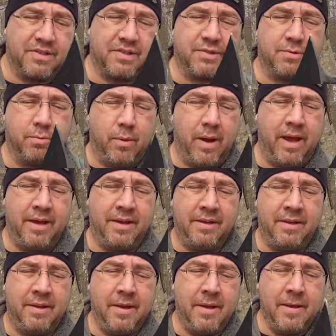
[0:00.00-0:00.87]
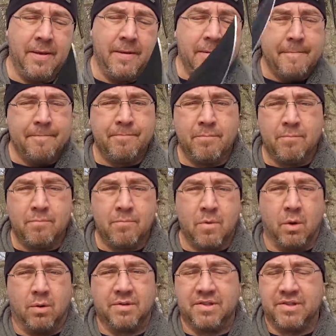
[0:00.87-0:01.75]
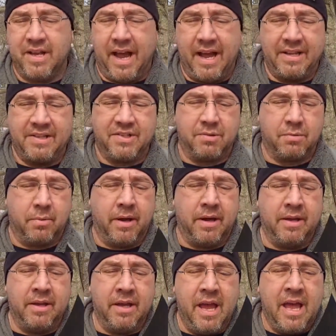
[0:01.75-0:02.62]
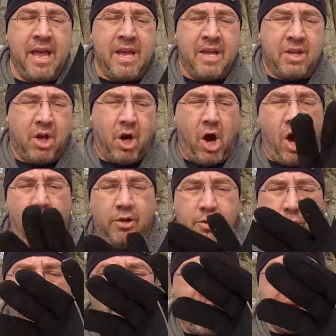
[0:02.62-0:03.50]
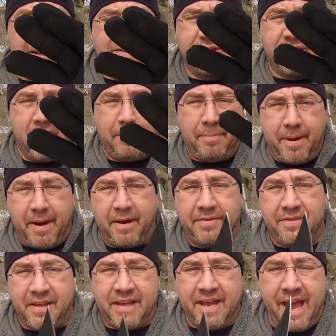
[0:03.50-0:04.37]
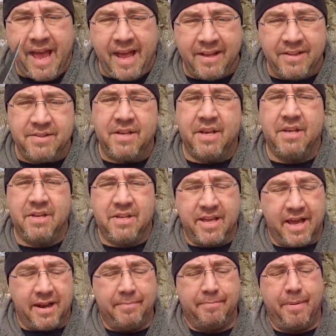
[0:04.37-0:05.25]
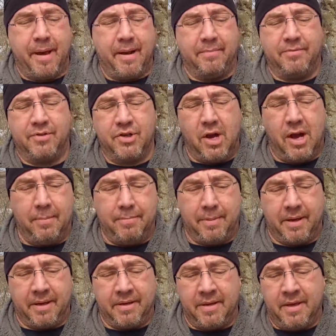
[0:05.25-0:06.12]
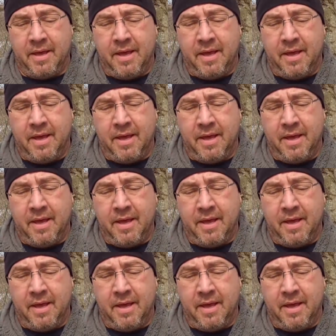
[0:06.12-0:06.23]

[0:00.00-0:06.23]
swing or side swing, all the weight's up here at the end, you get a better chopping.